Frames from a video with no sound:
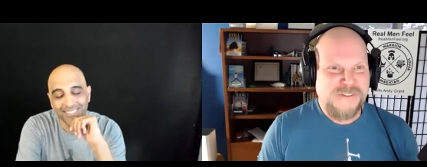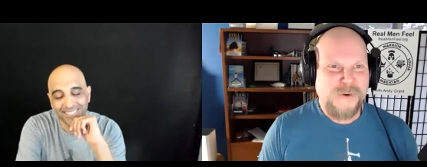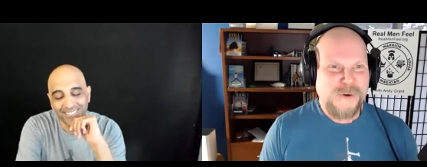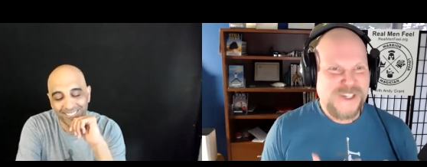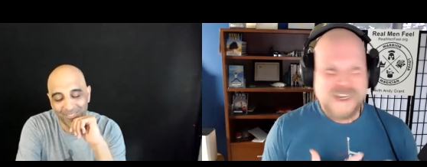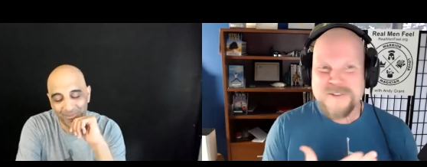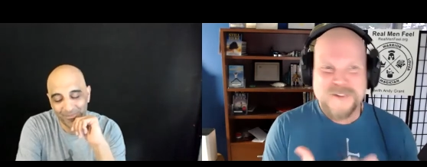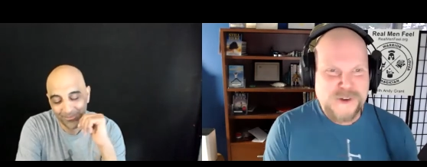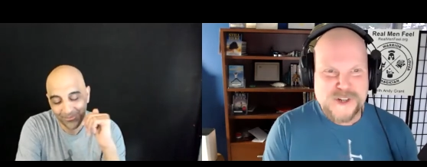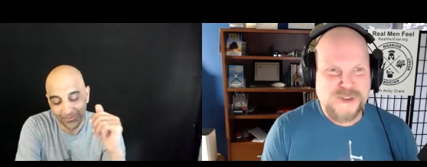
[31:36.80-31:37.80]
Speaker 1: for
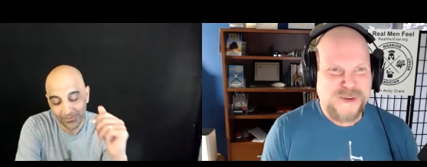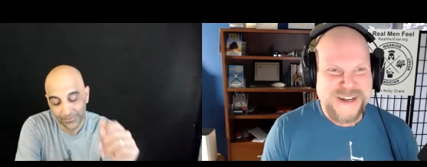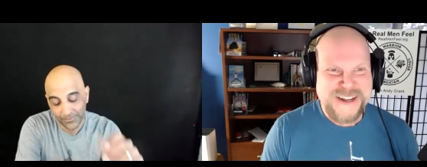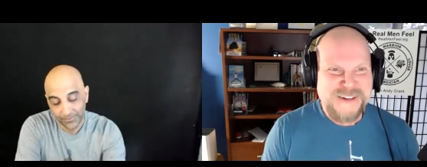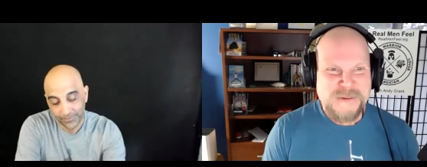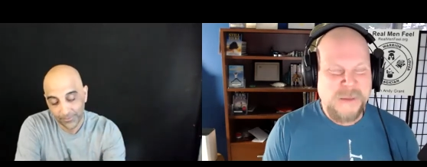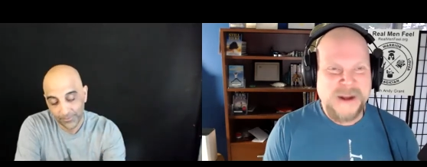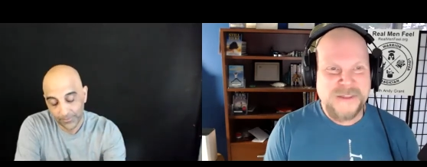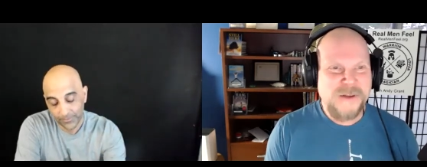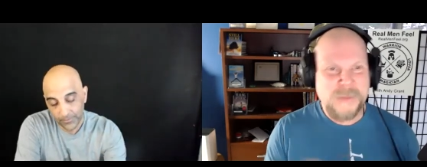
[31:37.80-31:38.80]
self-nurturing
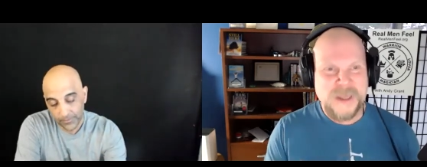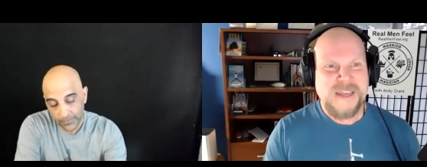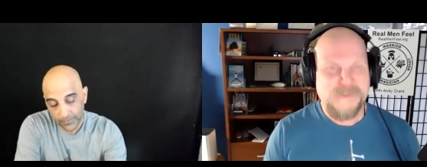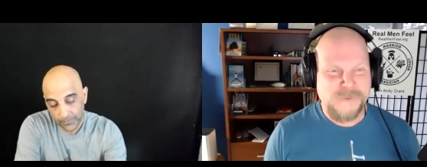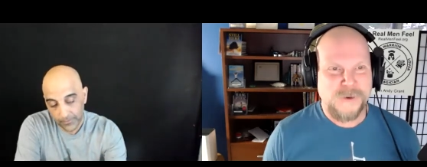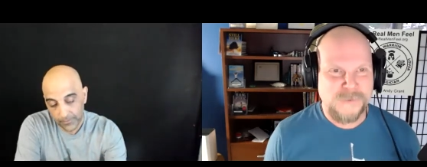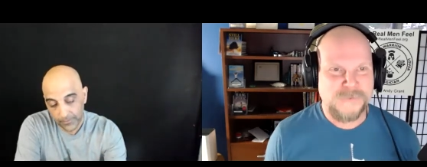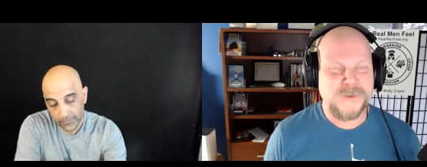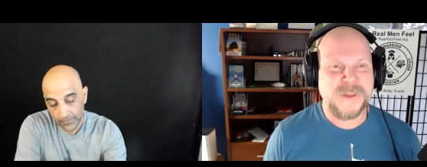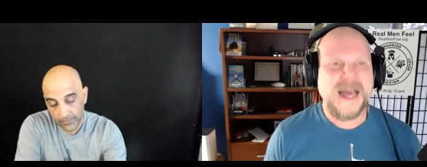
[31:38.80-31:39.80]
might there be for
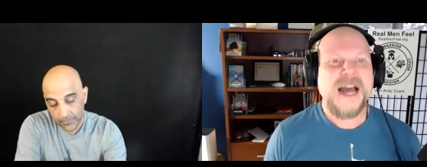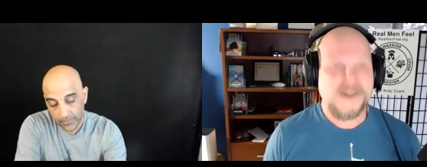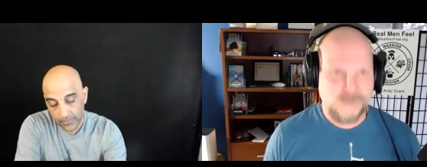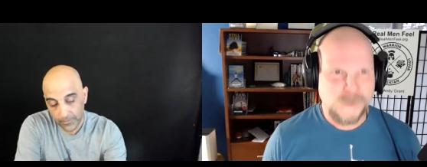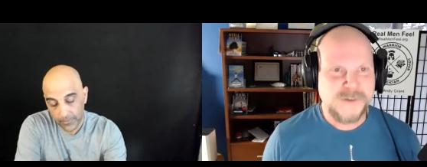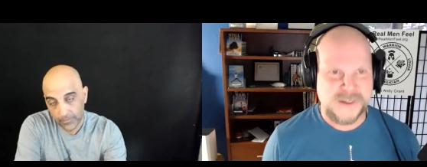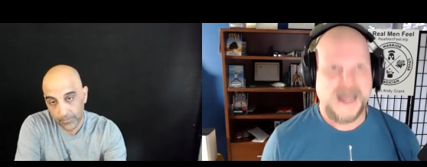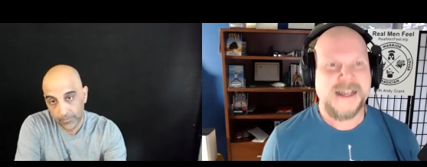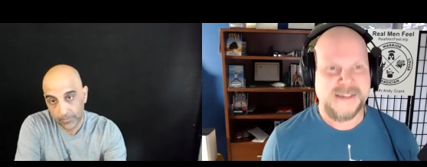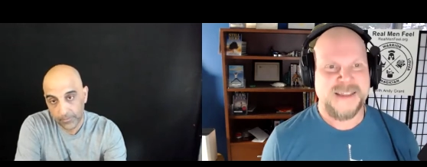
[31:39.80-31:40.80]
for the guy that rolls his
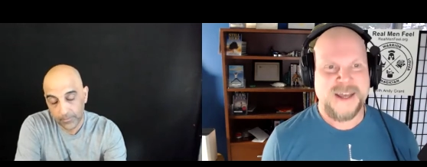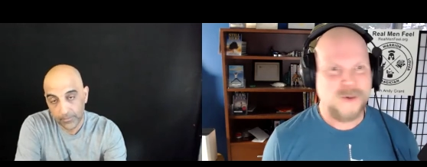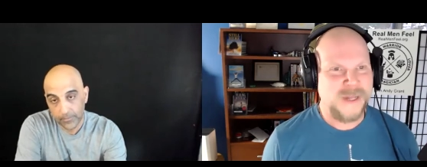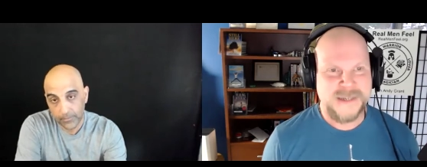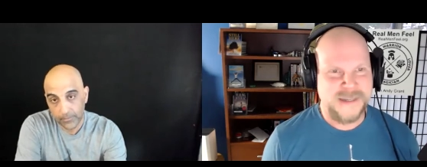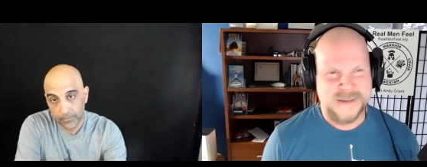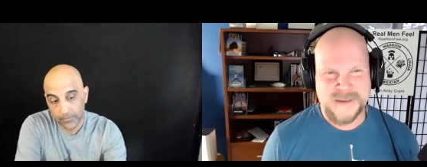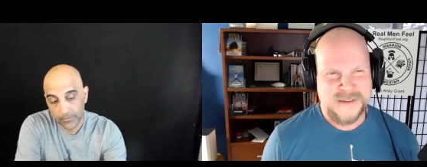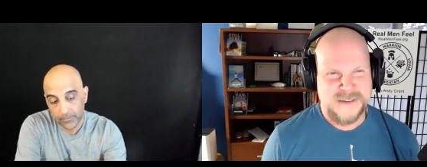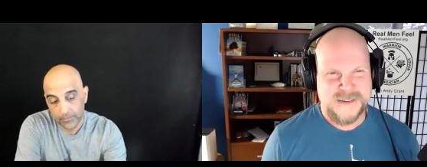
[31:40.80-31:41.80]
eyes at that whole idea
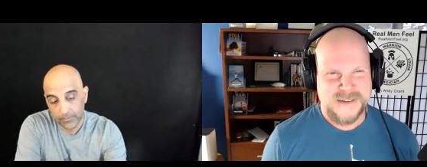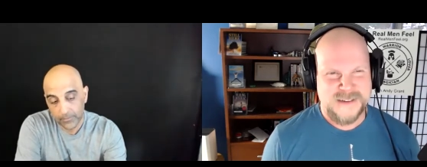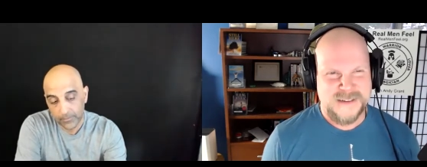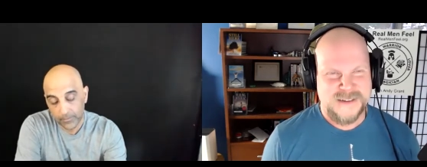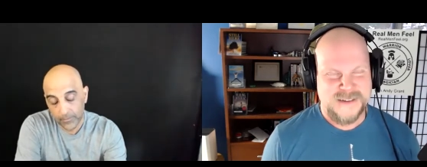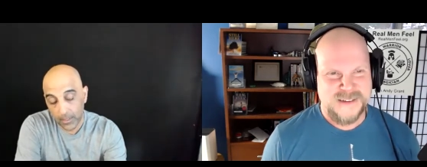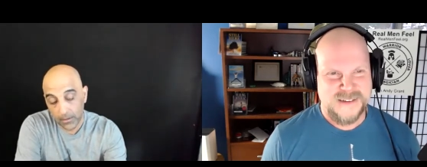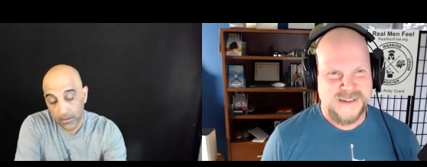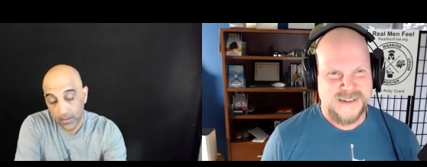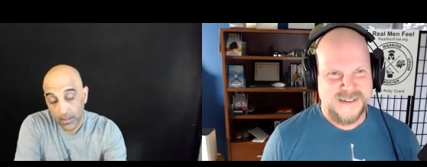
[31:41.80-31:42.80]
Speaker 2: yeah
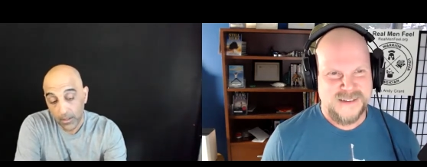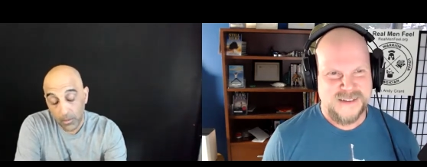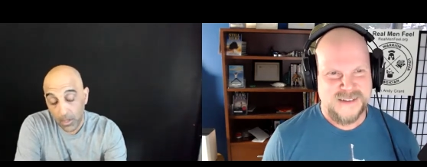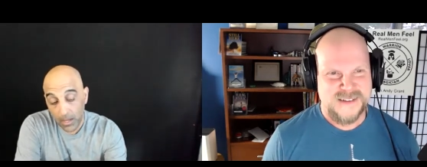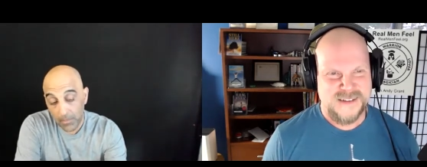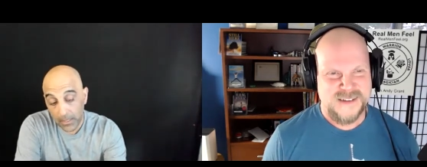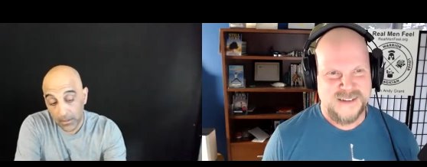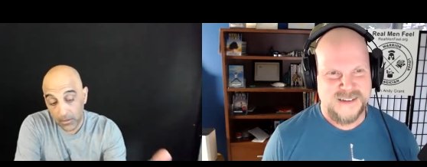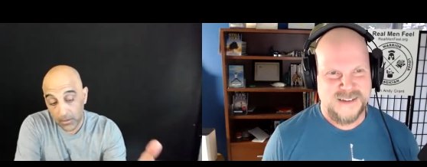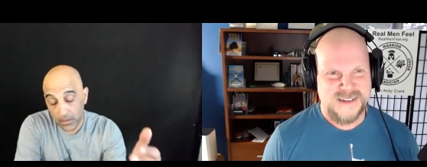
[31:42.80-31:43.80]
well i
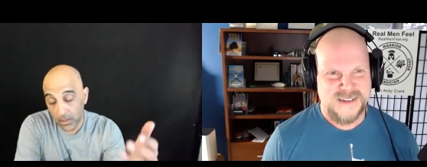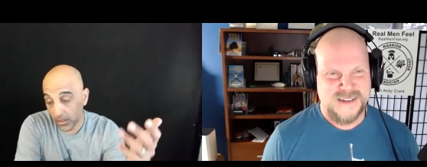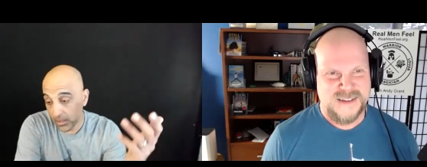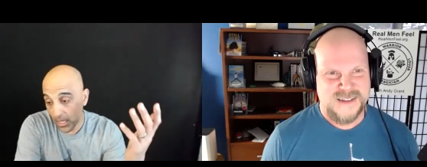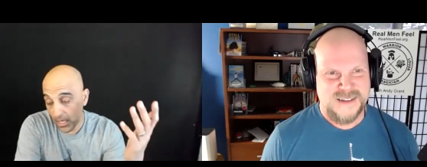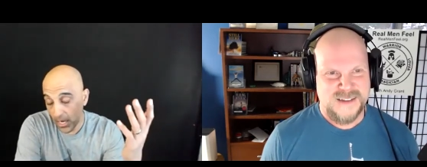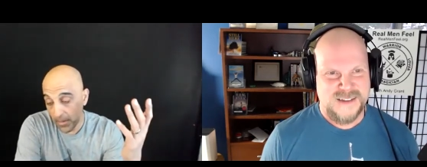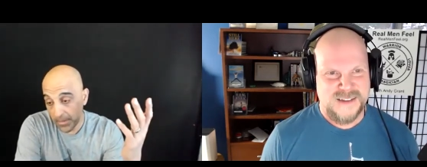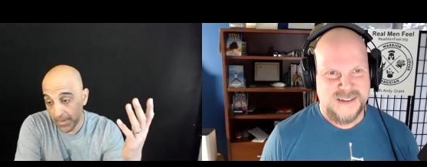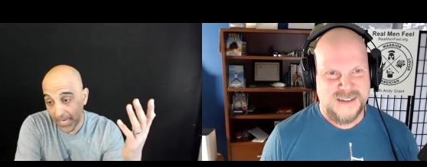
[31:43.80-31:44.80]
mean look I, I,
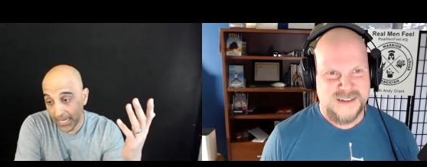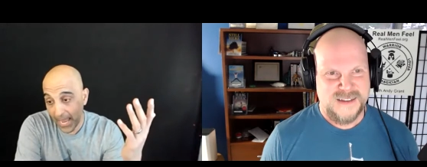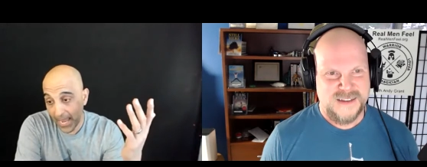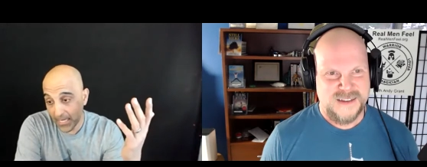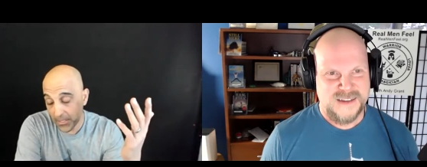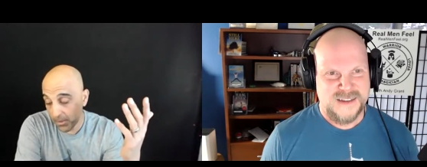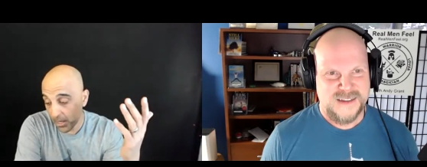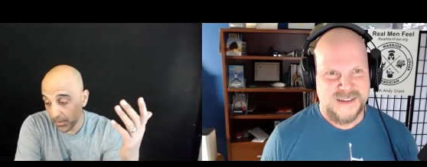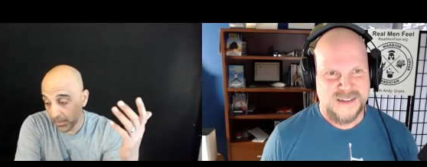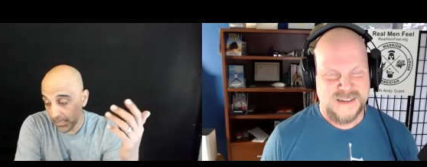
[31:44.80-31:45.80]
mean that guy is
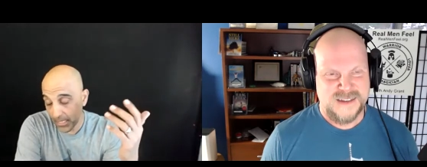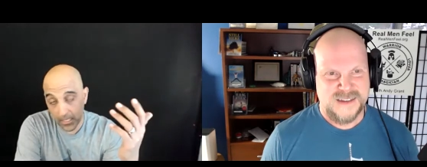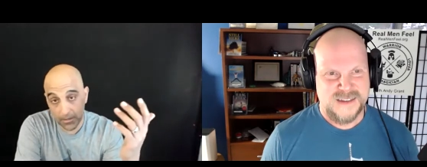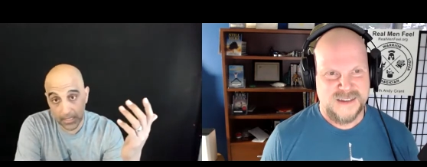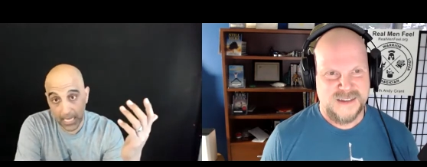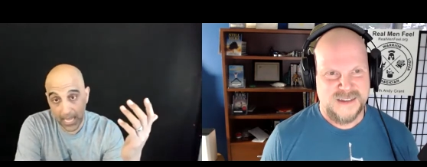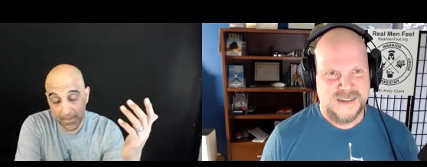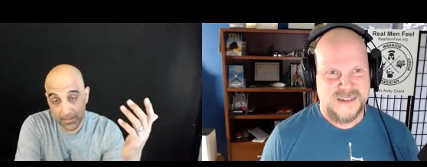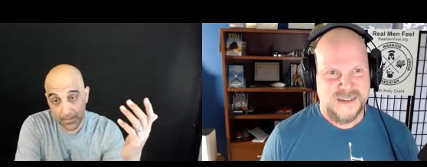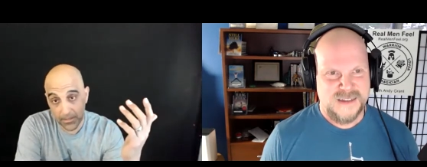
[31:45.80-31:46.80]
probably like any other guy
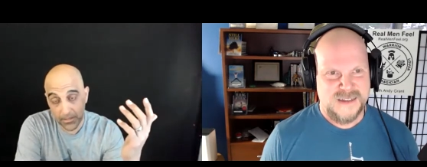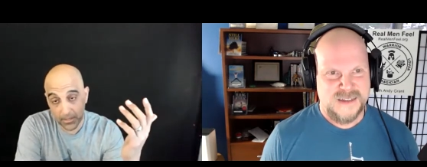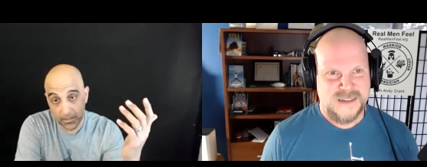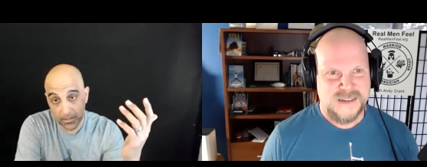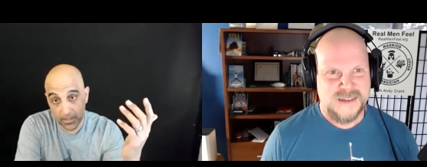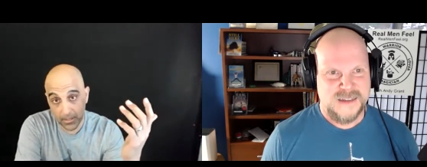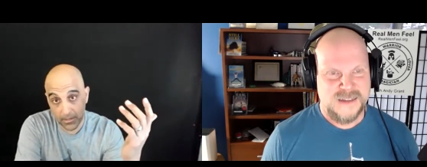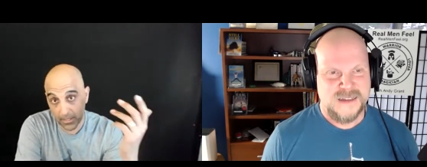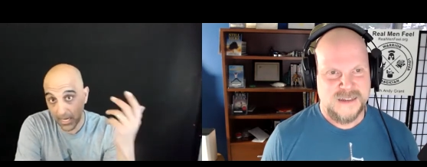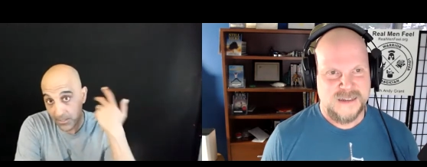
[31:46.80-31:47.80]
that's listening to this
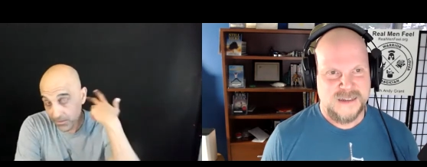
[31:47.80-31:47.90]
like i just